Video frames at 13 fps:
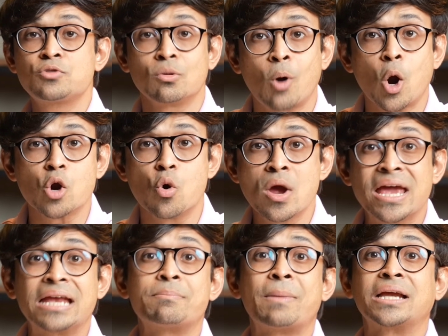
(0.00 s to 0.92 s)
Tomorrow,
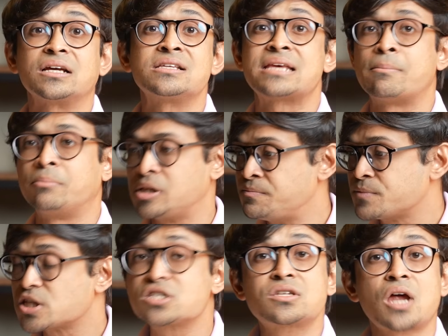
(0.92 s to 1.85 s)
it might assemble
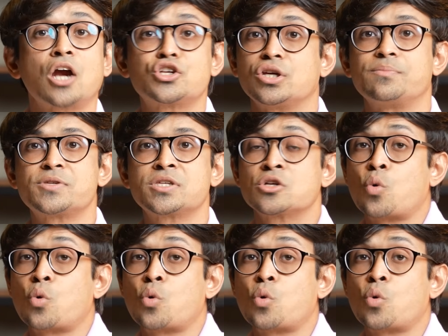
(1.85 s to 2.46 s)
starships,